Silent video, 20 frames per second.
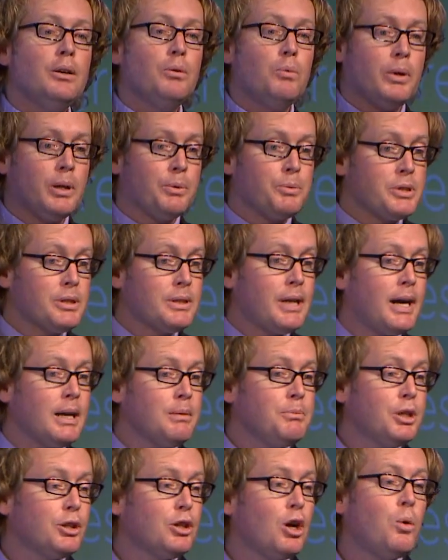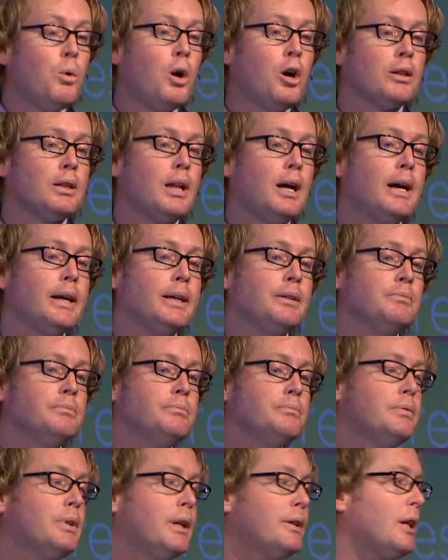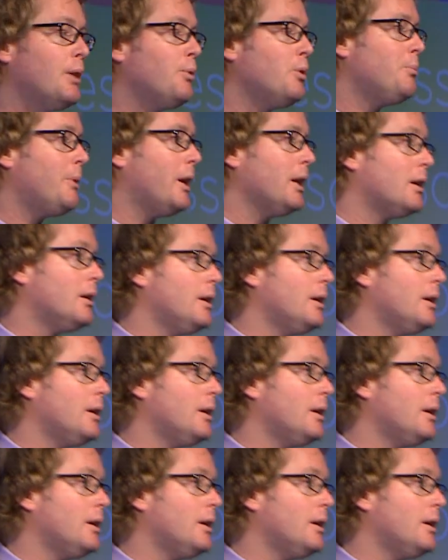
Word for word: when it was time to go online, that they would make